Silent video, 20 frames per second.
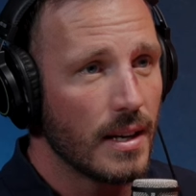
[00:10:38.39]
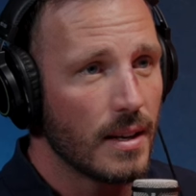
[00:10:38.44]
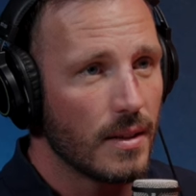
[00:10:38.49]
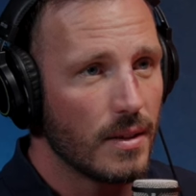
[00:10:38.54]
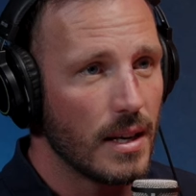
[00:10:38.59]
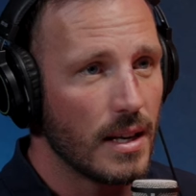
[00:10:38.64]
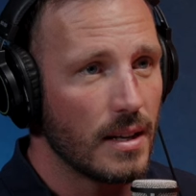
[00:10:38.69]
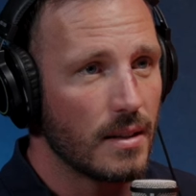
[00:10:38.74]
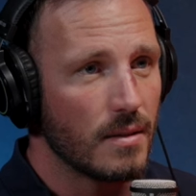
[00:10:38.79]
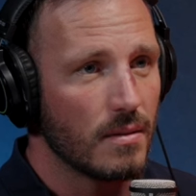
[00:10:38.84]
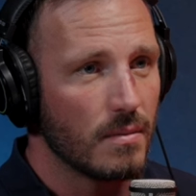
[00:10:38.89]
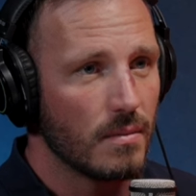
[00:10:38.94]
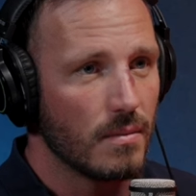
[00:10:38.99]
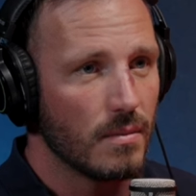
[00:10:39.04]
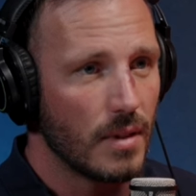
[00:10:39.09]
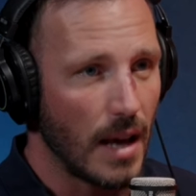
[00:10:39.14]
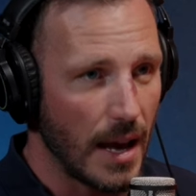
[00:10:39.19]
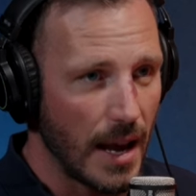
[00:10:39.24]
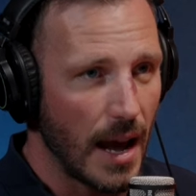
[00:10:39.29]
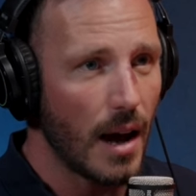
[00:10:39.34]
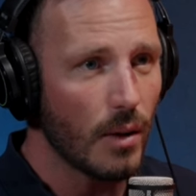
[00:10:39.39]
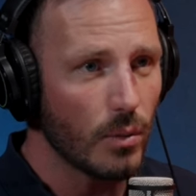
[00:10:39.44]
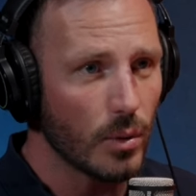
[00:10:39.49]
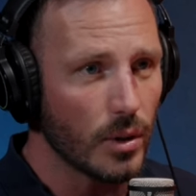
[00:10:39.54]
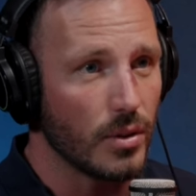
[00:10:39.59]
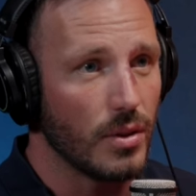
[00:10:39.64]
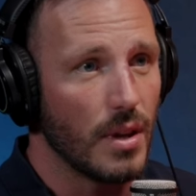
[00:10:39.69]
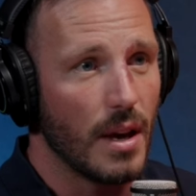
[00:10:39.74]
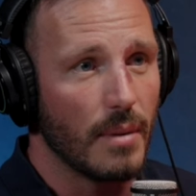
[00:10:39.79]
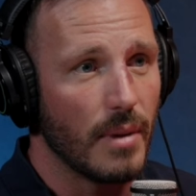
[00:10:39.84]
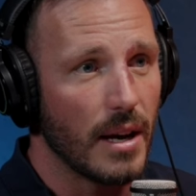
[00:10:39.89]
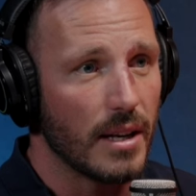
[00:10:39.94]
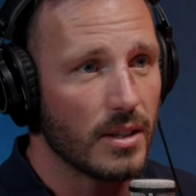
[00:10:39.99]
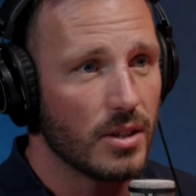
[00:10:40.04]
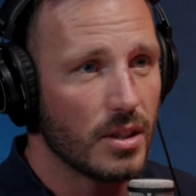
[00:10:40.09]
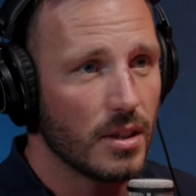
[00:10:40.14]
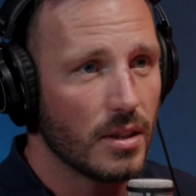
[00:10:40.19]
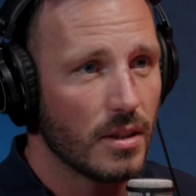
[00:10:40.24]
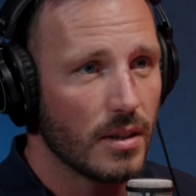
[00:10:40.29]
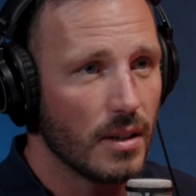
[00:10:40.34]
then they are worth that
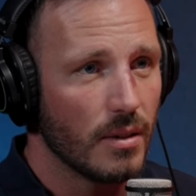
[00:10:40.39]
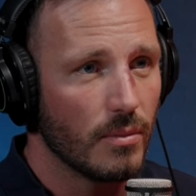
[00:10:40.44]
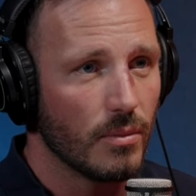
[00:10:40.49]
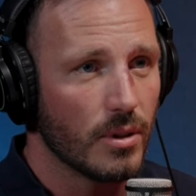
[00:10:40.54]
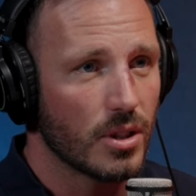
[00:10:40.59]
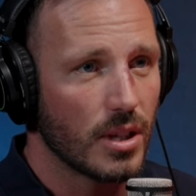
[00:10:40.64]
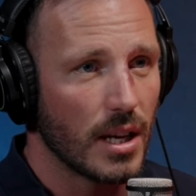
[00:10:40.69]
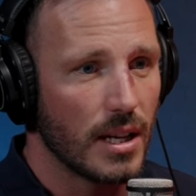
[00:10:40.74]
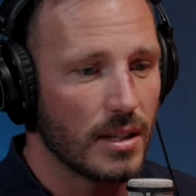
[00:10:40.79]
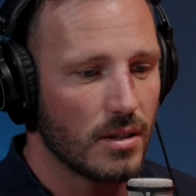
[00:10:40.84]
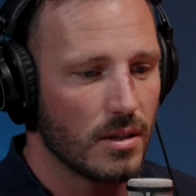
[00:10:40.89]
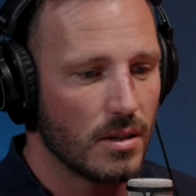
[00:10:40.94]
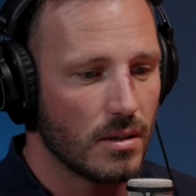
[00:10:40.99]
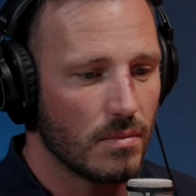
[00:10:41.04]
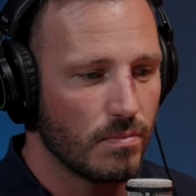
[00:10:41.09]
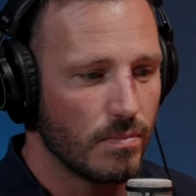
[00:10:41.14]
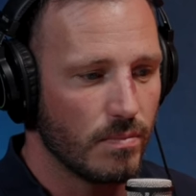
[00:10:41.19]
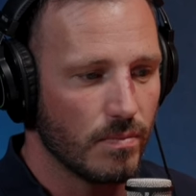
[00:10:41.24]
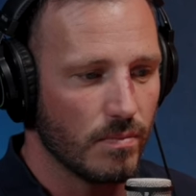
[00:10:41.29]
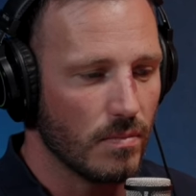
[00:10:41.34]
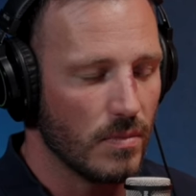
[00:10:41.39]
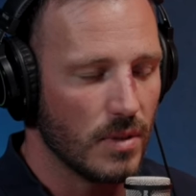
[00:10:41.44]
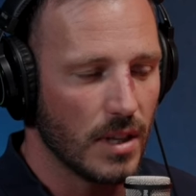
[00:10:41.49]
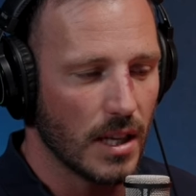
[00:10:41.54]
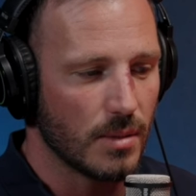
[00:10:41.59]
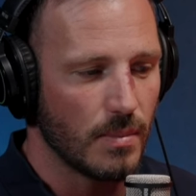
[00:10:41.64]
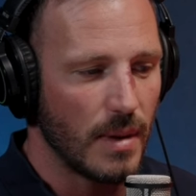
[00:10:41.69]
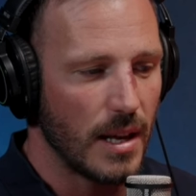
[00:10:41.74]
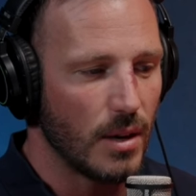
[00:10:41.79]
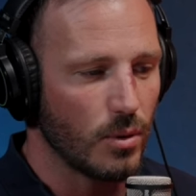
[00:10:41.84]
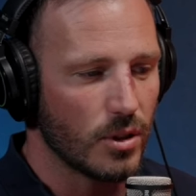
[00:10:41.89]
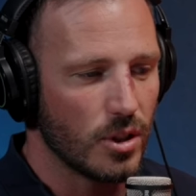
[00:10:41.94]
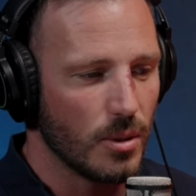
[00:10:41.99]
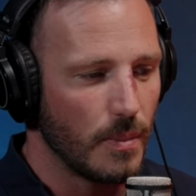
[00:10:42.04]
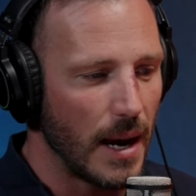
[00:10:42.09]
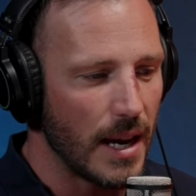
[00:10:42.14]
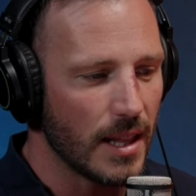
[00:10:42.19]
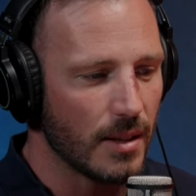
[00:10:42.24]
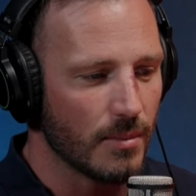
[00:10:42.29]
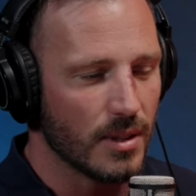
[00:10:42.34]
much, in which case it doesn't matter what you
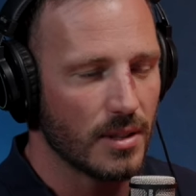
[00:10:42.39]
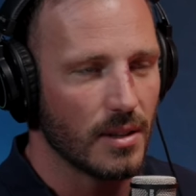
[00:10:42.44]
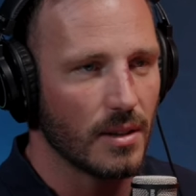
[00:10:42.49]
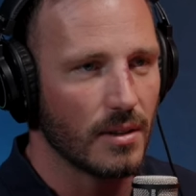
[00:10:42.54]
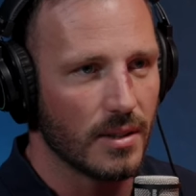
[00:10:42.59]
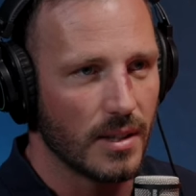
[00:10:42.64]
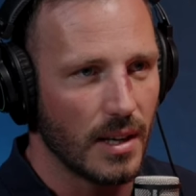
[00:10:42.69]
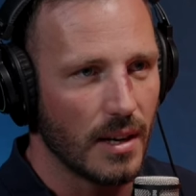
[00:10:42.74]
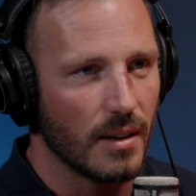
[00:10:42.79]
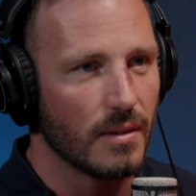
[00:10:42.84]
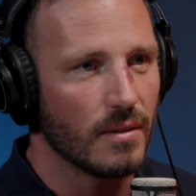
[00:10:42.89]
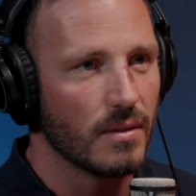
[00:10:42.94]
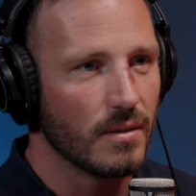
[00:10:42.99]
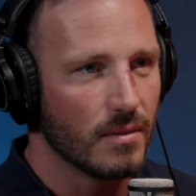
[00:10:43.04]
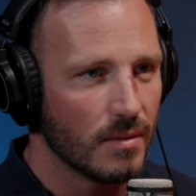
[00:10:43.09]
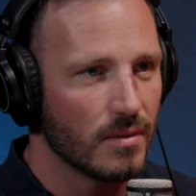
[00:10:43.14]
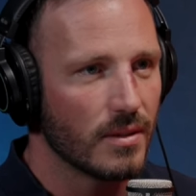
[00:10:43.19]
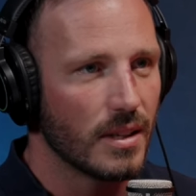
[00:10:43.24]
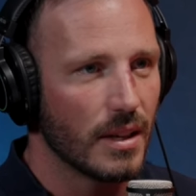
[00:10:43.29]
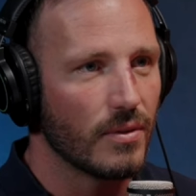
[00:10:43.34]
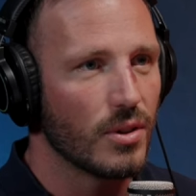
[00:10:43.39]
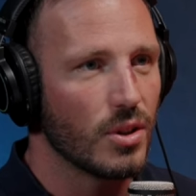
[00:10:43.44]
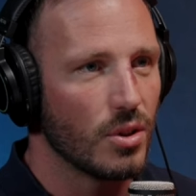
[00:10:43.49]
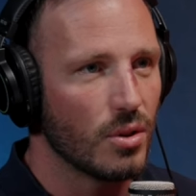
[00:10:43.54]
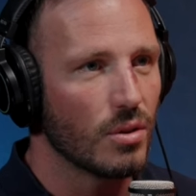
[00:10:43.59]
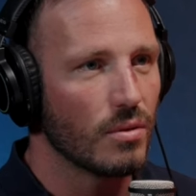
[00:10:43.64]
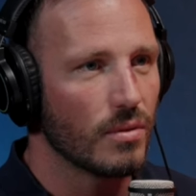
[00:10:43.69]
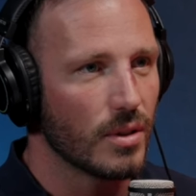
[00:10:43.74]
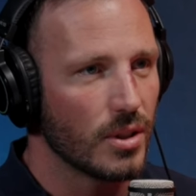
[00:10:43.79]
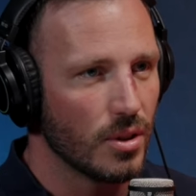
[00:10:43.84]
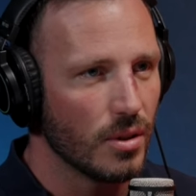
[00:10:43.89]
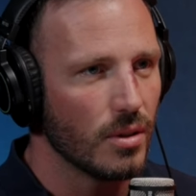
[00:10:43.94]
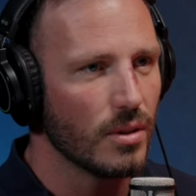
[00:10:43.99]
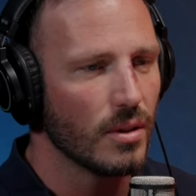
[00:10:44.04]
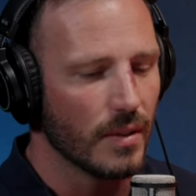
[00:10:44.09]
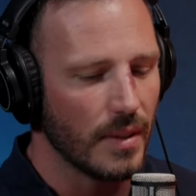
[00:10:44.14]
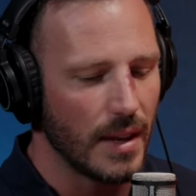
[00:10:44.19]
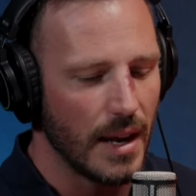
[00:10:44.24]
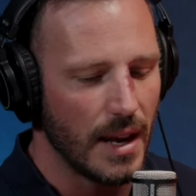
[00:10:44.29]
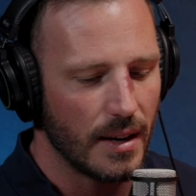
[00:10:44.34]
pay them as long as they're giving you a return
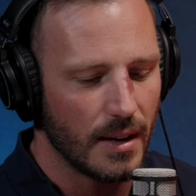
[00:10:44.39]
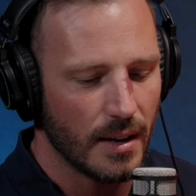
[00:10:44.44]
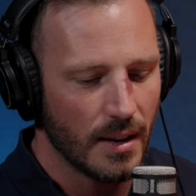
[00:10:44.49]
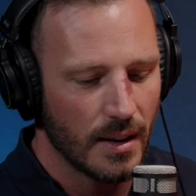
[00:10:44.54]
on that.